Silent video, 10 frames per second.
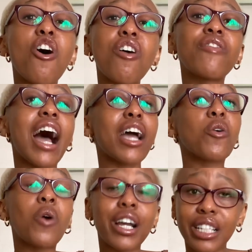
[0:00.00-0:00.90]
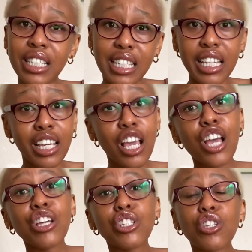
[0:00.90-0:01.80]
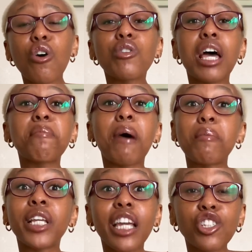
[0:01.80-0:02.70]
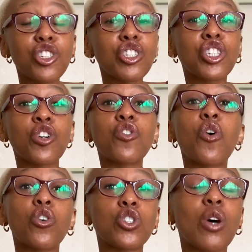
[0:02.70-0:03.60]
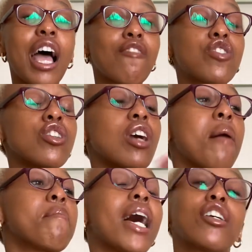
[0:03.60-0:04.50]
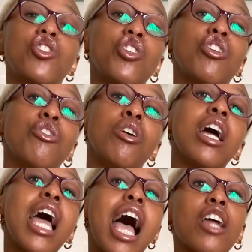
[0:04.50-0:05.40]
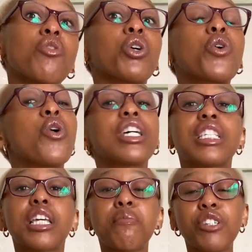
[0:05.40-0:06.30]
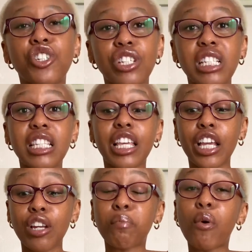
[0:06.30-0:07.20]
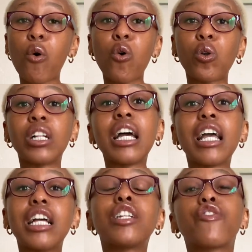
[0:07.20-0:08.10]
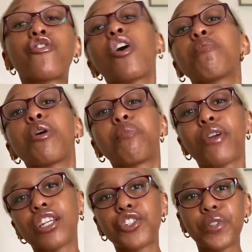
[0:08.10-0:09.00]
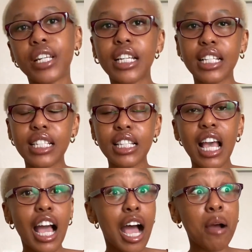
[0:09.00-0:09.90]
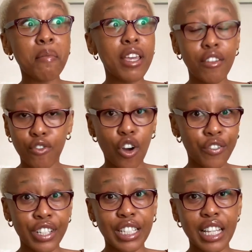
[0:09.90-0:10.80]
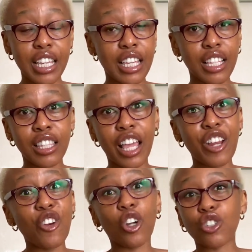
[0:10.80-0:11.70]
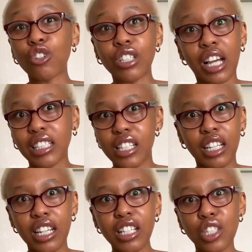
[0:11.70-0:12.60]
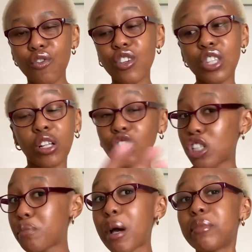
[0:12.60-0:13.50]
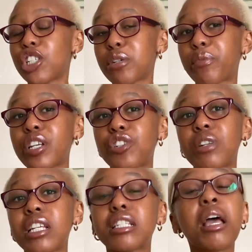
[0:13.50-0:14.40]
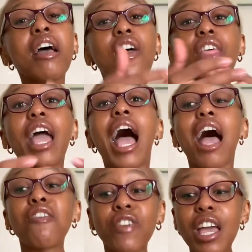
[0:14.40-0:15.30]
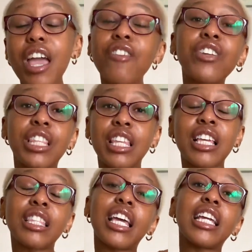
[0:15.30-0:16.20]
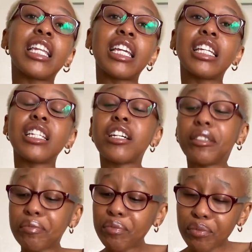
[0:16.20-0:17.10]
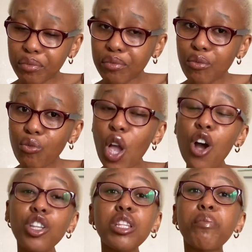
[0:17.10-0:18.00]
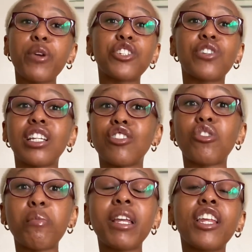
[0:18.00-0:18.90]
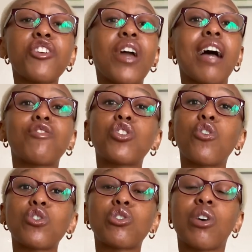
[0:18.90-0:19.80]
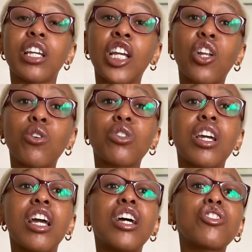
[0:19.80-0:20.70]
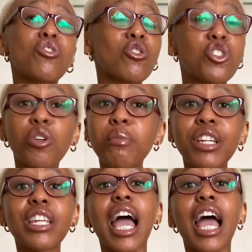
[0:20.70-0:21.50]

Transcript: of high quality, so that publications don't also have to come back to you and request images. They can pull it from your press release. If obviously they're not conducting an interview, they'll just publish a press release. They have everything they need on the press release. So meaning you have to also include social media